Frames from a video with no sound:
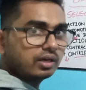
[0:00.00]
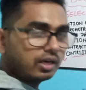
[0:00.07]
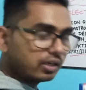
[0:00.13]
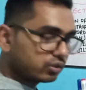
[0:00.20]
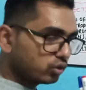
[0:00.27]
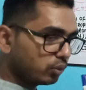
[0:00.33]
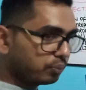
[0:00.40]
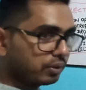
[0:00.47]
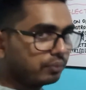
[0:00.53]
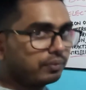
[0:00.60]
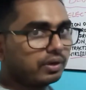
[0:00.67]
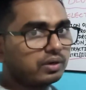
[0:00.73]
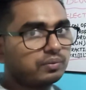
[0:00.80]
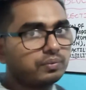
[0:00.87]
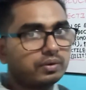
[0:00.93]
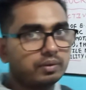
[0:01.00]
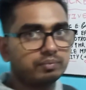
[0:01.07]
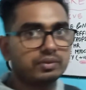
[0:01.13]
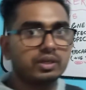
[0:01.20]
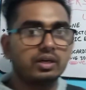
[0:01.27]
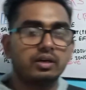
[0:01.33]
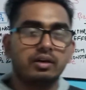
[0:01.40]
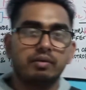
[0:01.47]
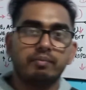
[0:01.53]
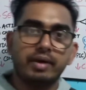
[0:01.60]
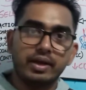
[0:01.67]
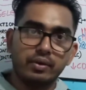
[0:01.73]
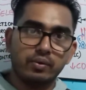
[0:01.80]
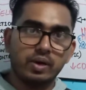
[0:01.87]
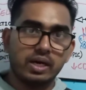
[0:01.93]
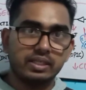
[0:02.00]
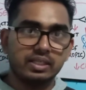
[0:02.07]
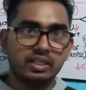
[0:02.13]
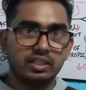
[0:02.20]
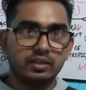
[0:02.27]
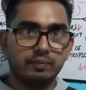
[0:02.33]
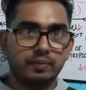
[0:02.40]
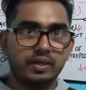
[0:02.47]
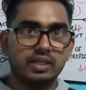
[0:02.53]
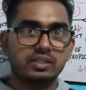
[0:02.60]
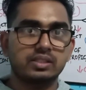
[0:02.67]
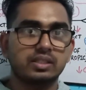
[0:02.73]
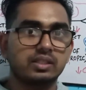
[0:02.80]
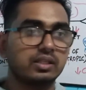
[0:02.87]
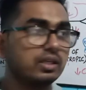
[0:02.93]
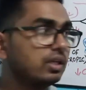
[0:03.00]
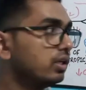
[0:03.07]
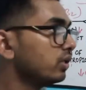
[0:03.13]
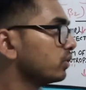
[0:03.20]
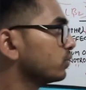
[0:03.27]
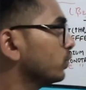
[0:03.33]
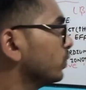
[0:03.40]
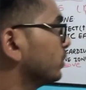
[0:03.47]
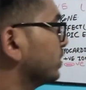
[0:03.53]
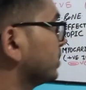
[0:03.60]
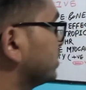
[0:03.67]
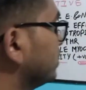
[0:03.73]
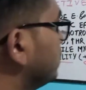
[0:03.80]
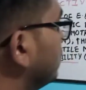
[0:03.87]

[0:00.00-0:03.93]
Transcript: also prevent from the myocardial infarction. So this